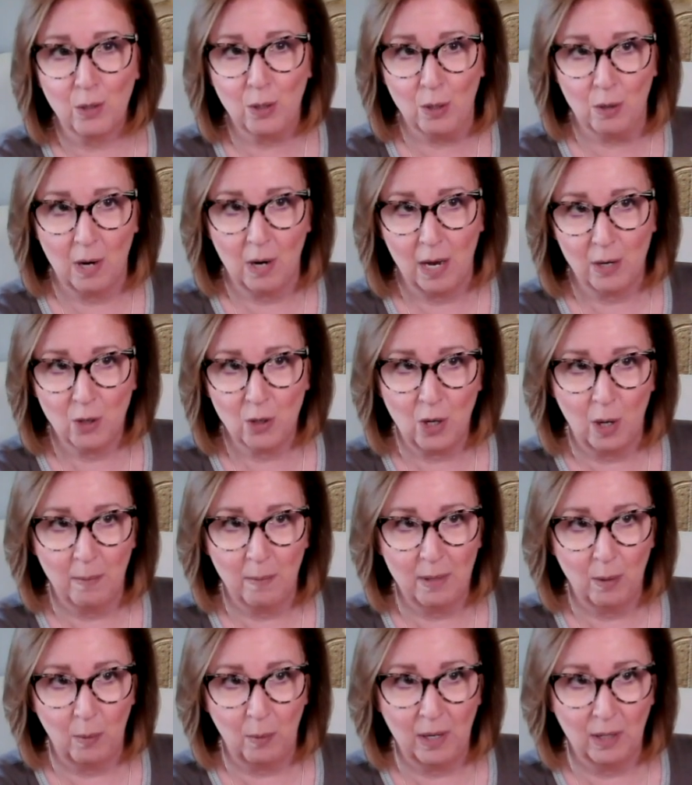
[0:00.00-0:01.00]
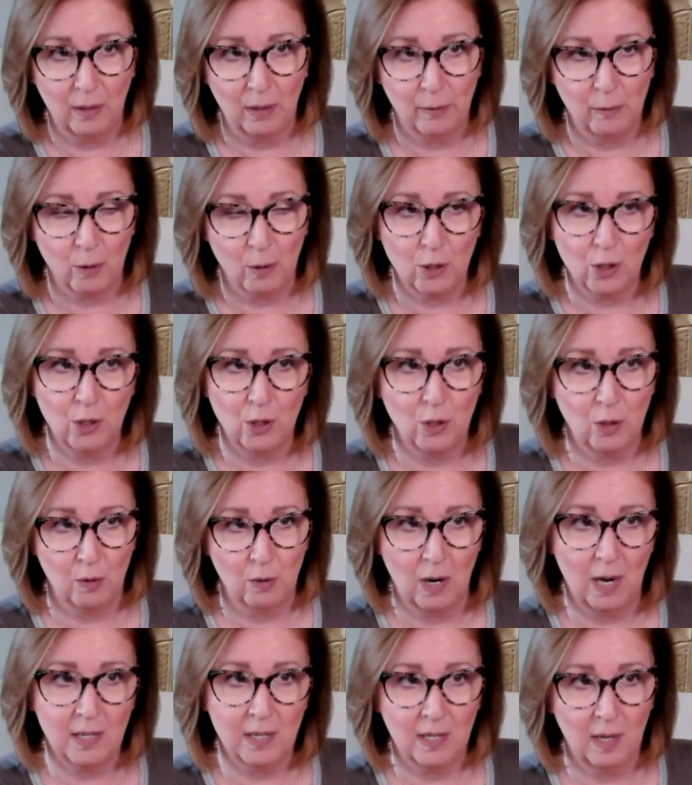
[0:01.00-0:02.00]
Do not show me the Wheel of Fortune. Do
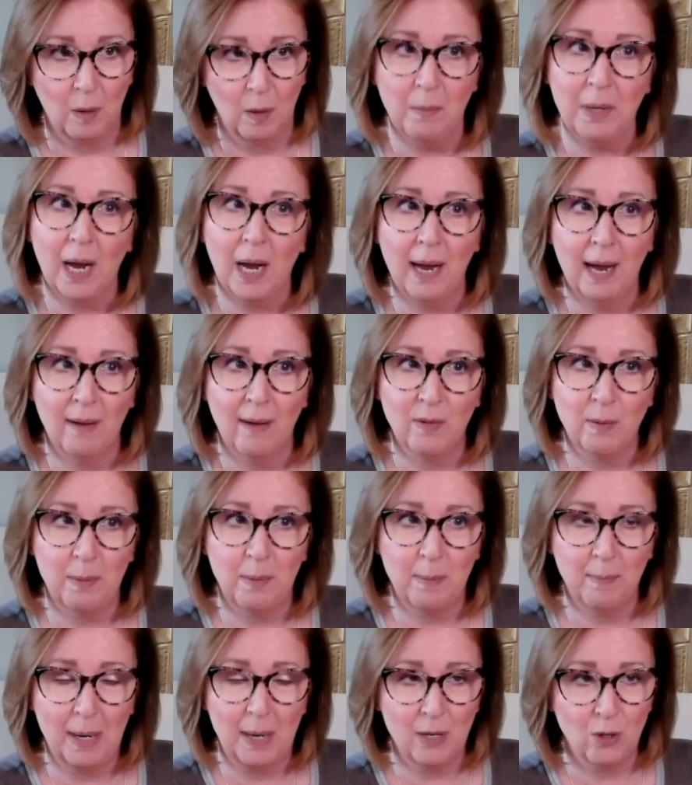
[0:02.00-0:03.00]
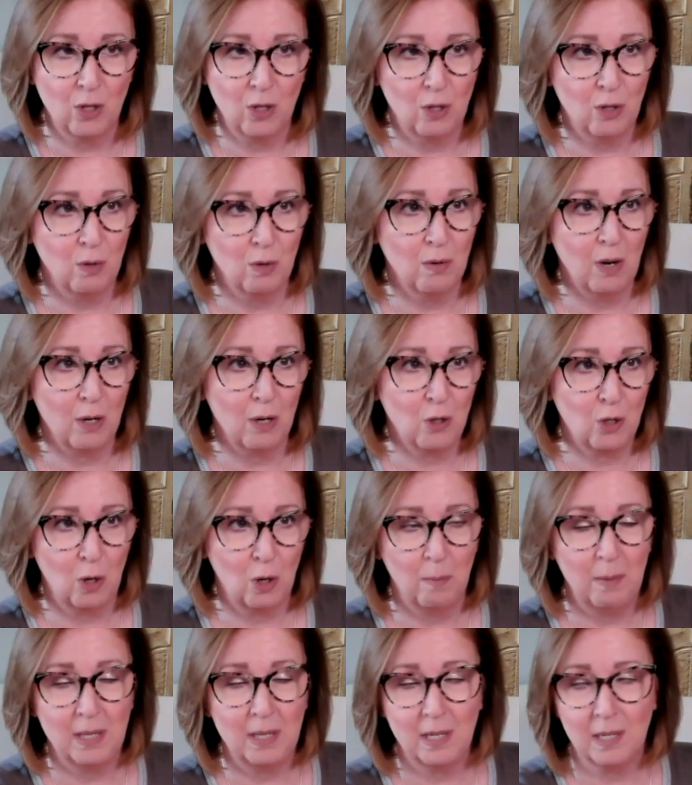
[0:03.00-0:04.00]
not tell me I have to be patient. Do not
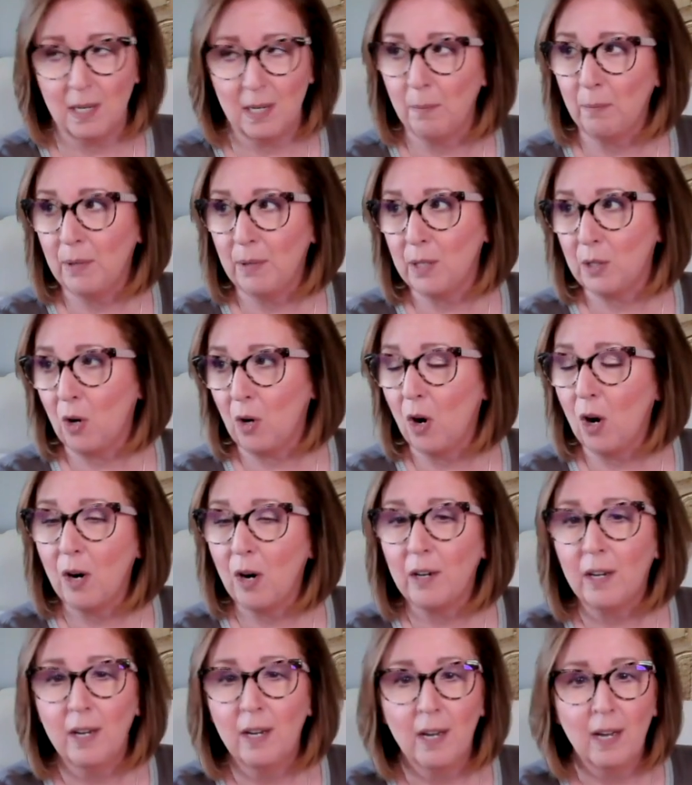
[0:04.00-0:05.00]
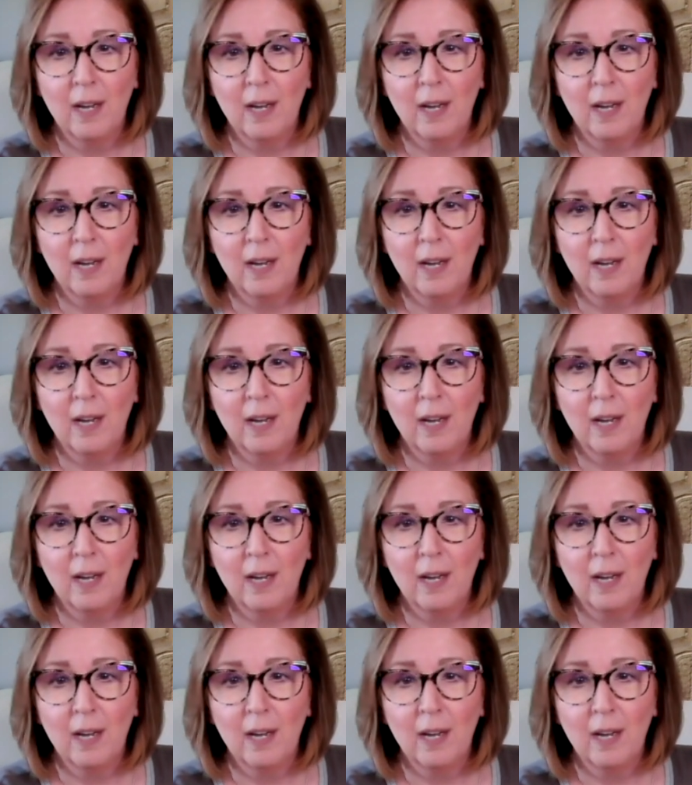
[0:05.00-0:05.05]
show me the Temperance card.